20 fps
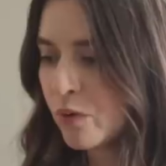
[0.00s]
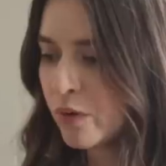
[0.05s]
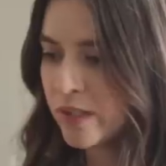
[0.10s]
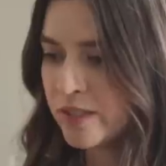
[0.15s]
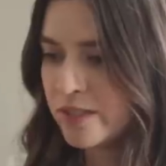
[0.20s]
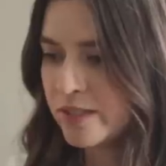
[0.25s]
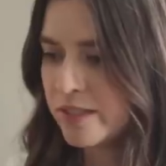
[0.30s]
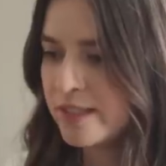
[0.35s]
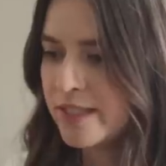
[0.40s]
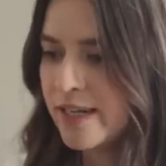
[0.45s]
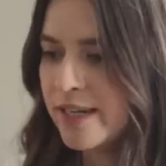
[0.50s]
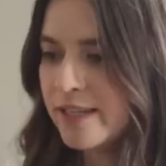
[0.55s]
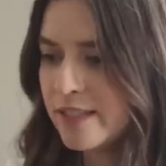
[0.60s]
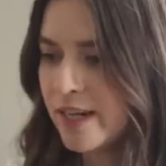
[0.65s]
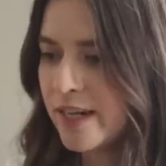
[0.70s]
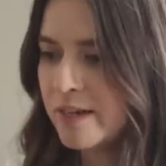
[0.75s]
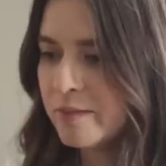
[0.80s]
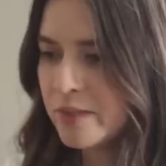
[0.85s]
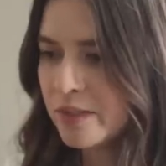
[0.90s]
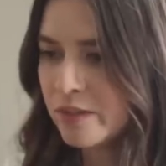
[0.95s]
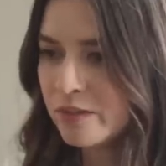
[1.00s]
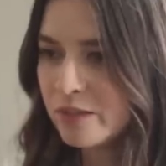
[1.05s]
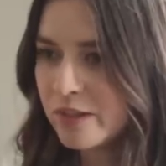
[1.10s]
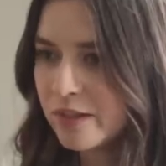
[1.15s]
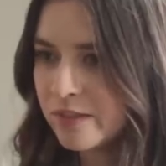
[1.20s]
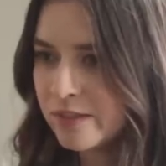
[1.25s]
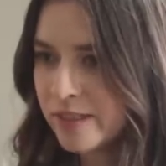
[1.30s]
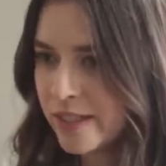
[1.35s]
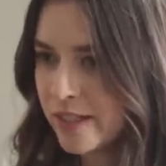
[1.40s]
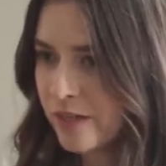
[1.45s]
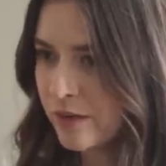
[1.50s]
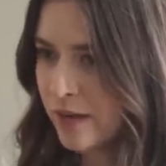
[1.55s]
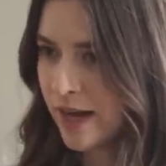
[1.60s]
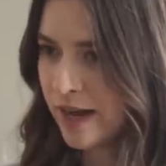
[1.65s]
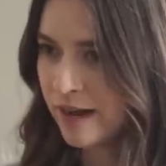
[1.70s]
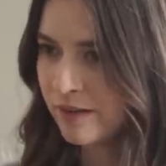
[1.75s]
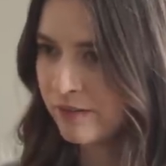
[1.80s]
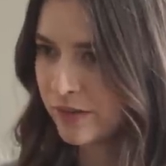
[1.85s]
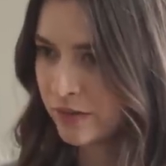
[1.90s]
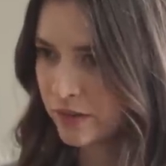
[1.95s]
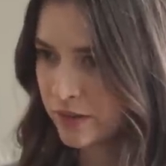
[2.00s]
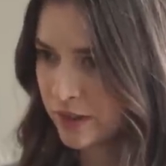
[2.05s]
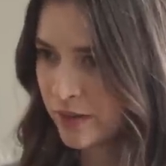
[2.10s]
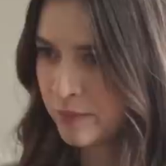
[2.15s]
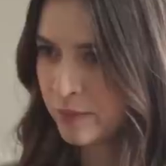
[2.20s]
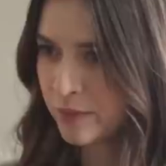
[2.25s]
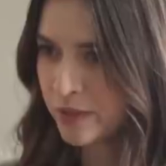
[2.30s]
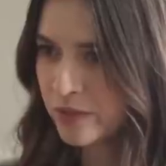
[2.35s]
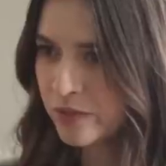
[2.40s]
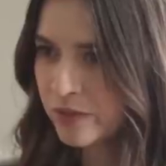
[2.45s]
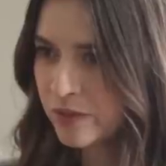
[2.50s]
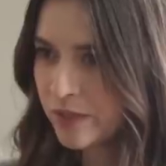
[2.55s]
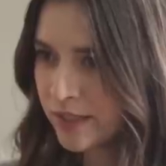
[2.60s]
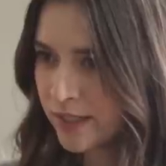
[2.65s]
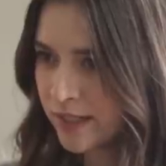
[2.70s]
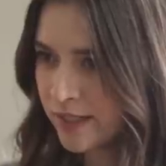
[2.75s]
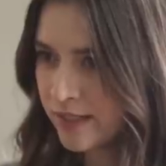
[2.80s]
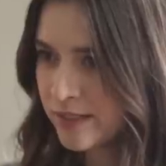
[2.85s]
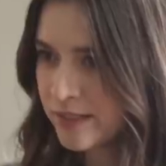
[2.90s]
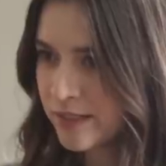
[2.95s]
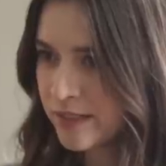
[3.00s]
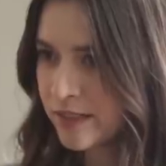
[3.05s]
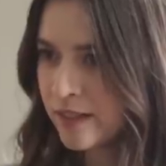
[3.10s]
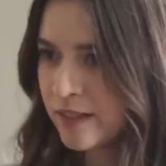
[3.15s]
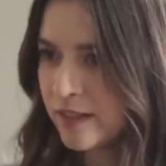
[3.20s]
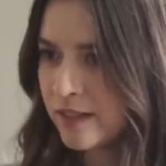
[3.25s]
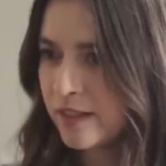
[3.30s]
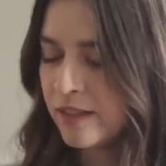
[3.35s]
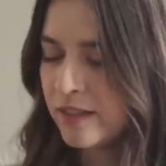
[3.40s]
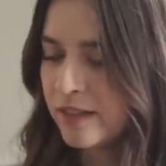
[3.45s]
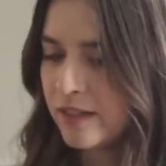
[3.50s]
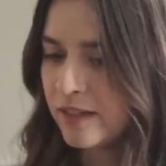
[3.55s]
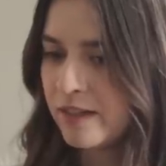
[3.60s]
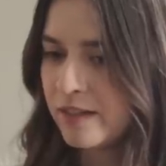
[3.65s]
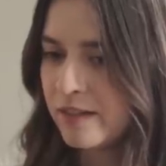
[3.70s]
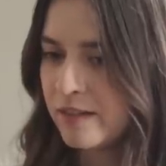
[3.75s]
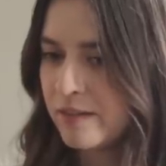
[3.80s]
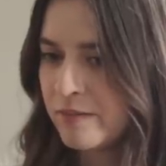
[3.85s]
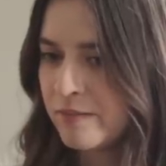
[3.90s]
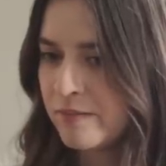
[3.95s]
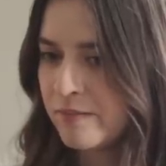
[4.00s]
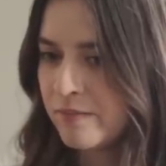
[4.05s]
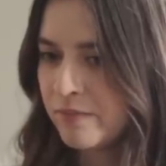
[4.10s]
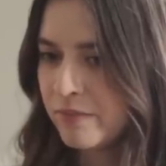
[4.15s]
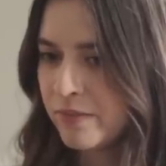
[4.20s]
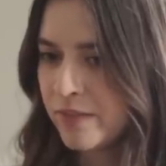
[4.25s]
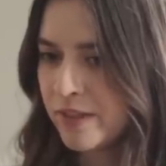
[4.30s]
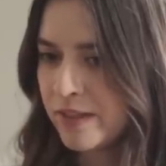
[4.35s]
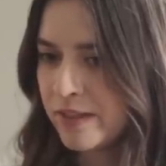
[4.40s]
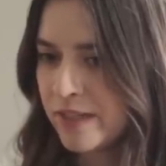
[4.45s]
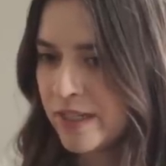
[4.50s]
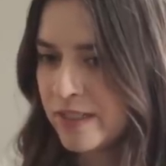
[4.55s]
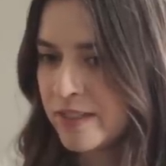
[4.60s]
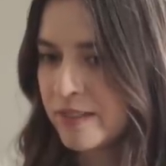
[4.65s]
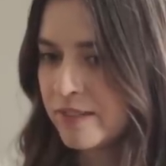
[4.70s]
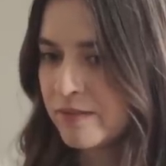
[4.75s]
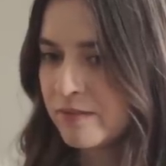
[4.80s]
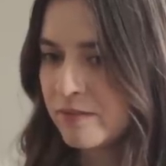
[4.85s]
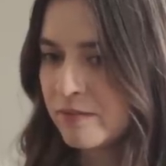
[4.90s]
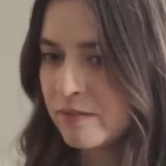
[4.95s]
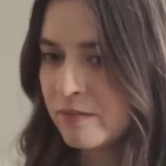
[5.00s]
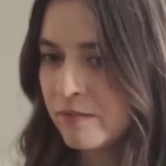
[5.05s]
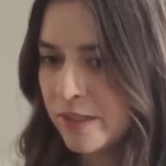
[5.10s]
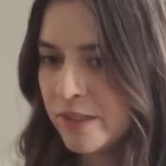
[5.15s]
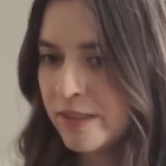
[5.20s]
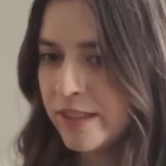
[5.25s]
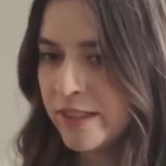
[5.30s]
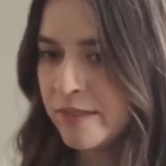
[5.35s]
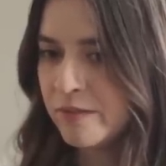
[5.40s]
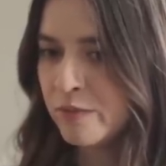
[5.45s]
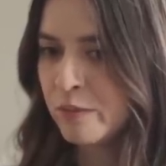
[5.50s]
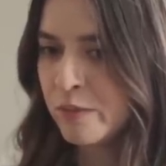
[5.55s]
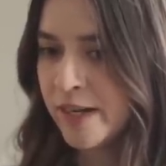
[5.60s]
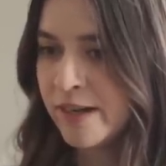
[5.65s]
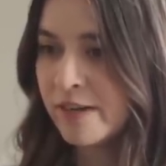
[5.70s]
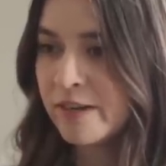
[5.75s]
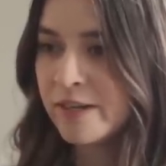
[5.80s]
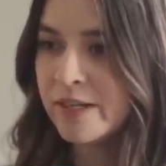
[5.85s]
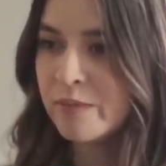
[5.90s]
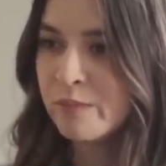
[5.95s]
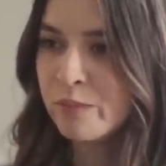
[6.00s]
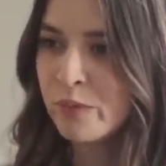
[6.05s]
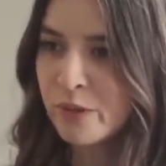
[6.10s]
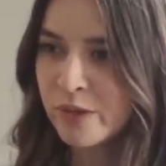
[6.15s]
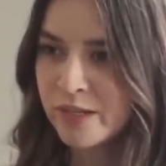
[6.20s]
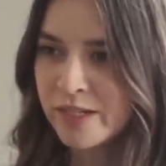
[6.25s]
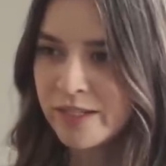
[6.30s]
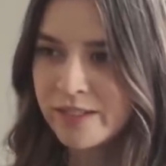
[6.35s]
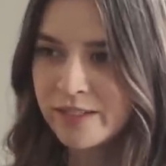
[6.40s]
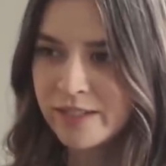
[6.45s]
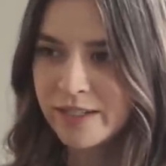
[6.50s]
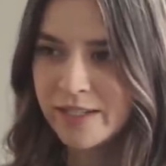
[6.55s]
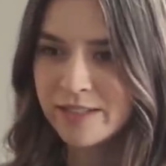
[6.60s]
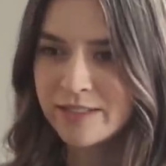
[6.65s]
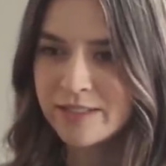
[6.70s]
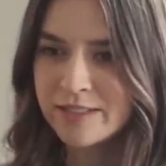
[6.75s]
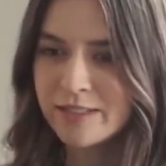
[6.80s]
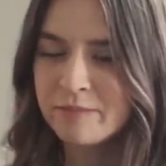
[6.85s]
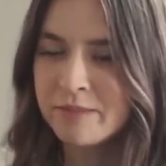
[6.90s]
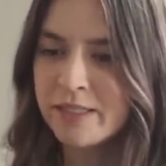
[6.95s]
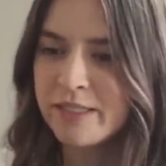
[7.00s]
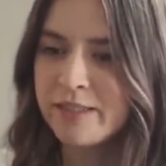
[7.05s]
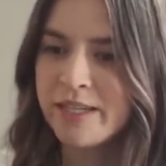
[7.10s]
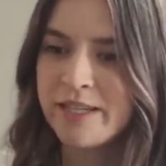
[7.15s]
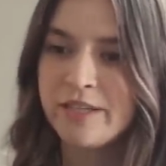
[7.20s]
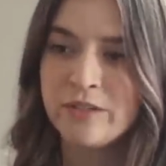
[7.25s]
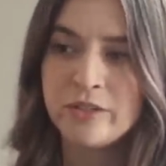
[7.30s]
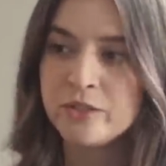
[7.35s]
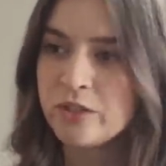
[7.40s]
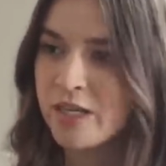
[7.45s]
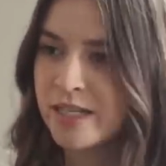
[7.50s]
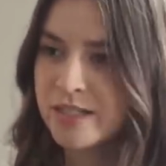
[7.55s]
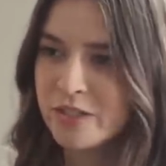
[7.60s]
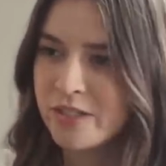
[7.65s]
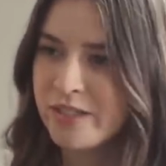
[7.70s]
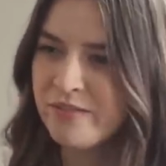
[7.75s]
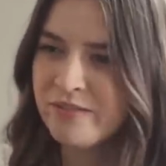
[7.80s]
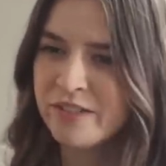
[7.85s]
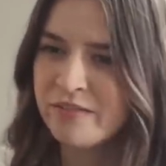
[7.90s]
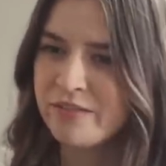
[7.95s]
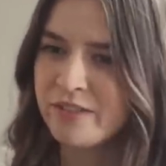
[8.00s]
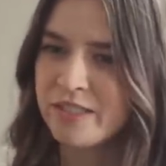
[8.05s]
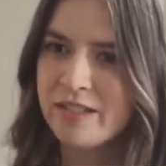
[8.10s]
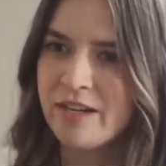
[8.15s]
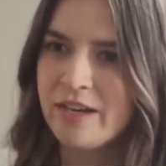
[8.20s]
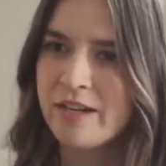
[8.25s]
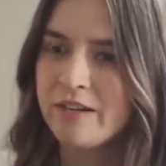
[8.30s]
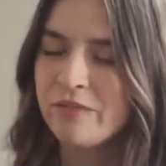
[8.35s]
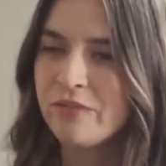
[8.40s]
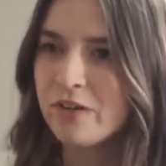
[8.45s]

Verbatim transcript: or just take time to learn. Like you have those opportunities. Yeah. Um, and that's really rare and important, and something that you'll treasure, even if it's not a